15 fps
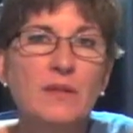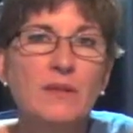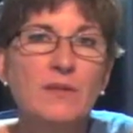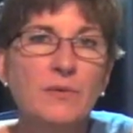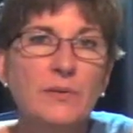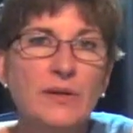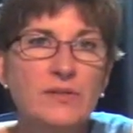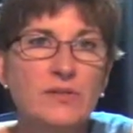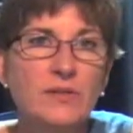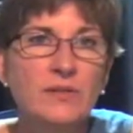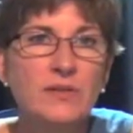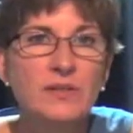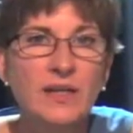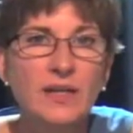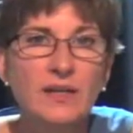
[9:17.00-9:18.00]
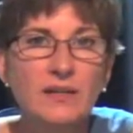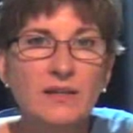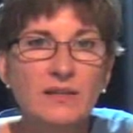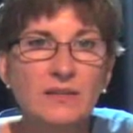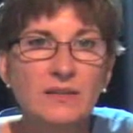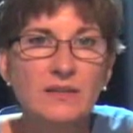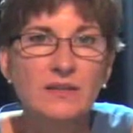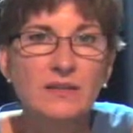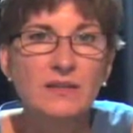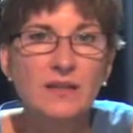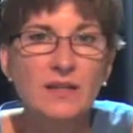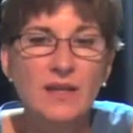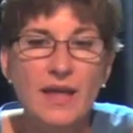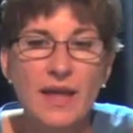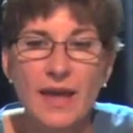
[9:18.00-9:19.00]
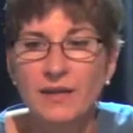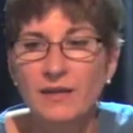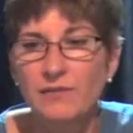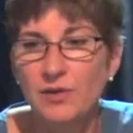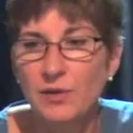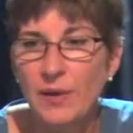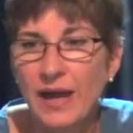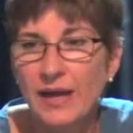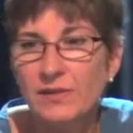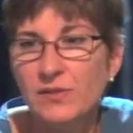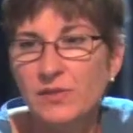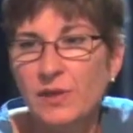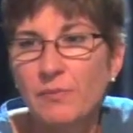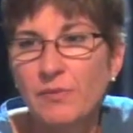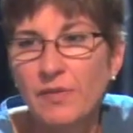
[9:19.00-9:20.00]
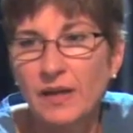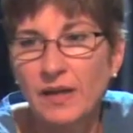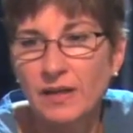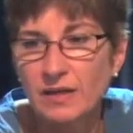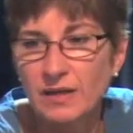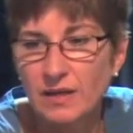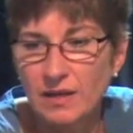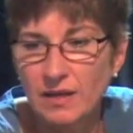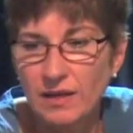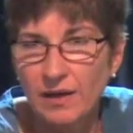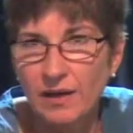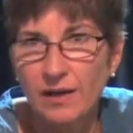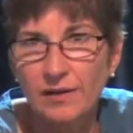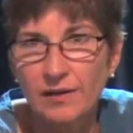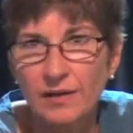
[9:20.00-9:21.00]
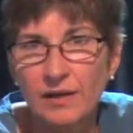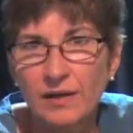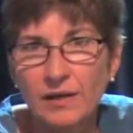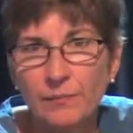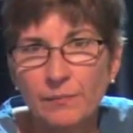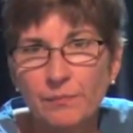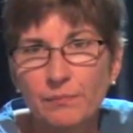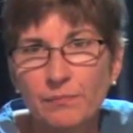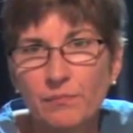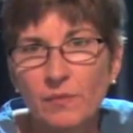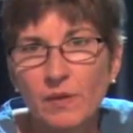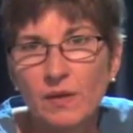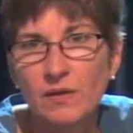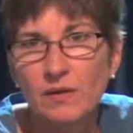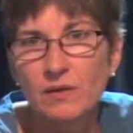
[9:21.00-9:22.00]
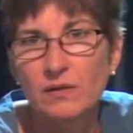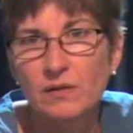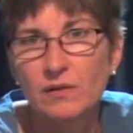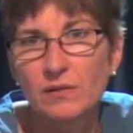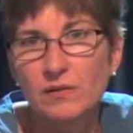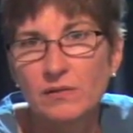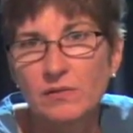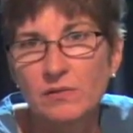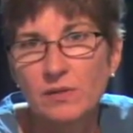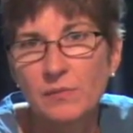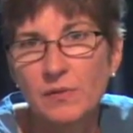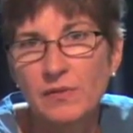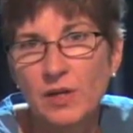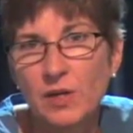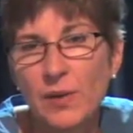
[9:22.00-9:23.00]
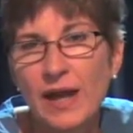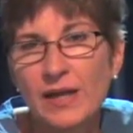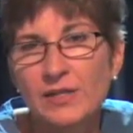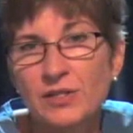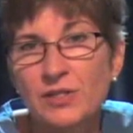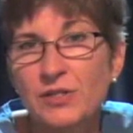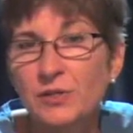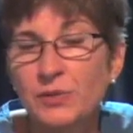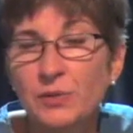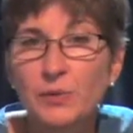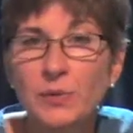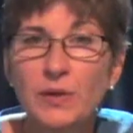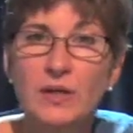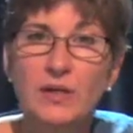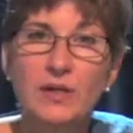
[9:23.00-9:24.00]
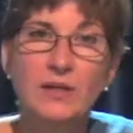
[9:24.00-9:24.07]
the rest of the day. And if you had something that you had to do